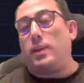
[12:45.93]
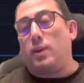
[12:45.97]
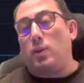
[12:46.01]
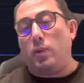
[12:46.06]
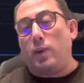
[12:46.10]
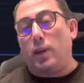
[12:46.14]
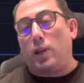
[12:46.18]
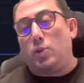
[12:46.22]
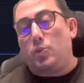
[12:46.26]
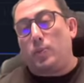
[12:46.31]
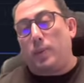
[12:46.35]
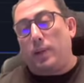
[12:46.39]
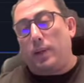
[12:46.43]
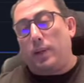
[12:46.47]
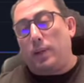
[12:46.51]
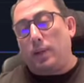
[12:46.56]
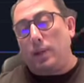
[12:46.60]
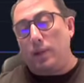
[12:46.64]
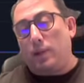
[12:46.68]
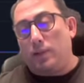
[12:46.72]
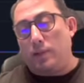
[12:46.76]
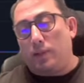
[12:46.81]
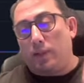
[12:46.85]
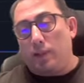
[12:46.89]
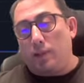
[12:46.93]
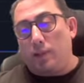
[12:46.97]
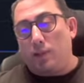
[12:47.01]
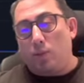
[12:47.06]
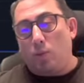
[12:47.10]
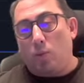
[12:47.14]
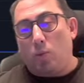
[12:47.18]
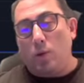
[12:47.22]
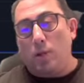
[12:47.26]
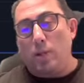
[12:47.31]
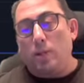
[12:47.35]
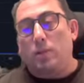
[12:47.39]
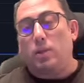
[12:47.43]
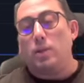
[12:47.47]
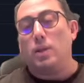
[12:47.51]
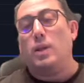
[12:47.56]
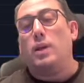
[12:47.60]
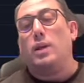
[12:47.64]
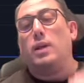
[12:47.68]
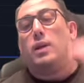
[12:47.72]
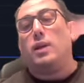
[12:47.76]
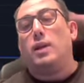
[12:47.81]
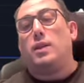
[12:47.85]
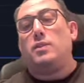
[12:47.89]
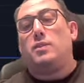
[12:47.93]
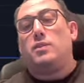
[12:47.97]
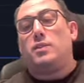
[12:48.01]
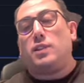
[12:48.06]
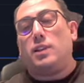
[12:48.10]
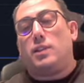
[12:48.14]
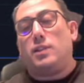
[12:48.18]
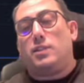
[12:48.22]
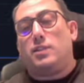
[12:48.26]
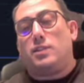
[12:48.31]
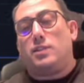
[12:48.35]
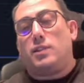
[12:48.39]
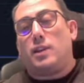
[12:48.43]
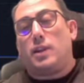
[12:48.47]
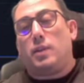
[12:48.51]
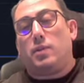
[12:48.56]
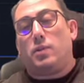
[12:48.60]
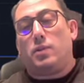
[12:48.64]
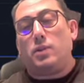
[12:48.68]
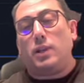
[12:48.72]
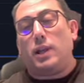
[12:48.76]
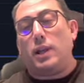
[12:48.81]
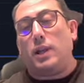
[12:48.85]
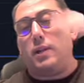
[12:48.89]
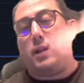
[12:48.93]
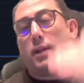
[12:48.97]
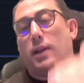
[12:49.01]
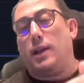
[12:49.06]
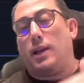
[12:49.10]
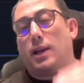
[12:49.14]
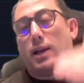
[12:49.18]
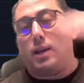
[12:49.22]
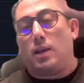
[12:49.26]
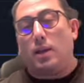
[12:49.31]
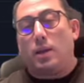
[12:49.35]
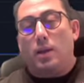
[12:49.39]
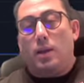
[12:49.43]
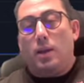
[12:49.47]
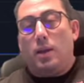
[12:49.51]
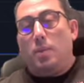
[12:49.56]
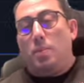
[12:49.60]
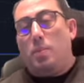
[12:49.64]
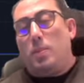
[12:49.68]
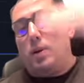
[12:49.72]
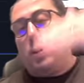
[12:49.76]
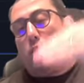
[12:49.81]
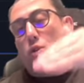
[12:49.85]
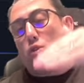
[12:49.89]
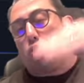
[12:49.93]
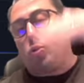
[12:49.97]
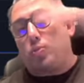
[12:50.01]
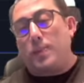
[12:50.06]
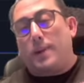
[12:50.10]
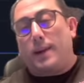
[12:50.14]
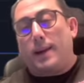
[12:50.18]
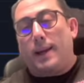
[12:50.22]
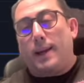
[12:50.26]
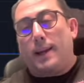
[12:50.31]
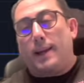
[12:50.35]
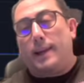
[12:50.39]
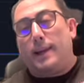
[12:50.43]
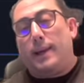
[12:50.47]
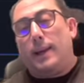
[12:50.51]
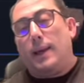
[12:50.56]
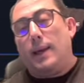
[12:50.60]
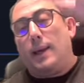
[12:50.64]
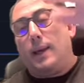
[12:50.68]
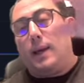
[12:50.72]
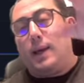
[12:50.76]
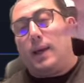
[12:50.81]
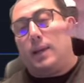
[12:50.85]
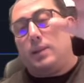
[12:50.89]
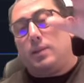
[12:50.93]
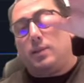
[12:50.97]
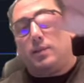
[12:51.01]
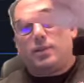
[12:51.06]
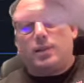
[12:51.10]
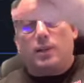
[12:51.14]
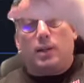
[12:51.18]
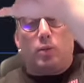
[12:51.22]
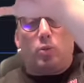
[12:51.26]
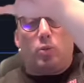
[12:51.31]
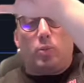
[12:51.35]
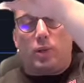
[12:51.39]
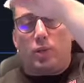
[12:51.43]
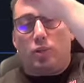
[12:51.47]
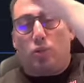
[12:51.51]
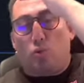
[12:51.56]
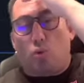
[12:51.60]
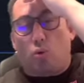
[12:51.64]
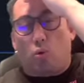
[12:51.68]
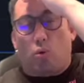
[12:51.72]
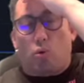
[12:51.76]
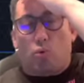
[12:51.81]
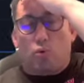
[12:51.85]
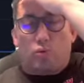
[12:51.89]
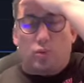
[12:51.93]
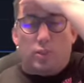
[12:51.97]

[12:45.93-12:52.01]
we're expecting 61 and 67 area bounce back and the sideways goes.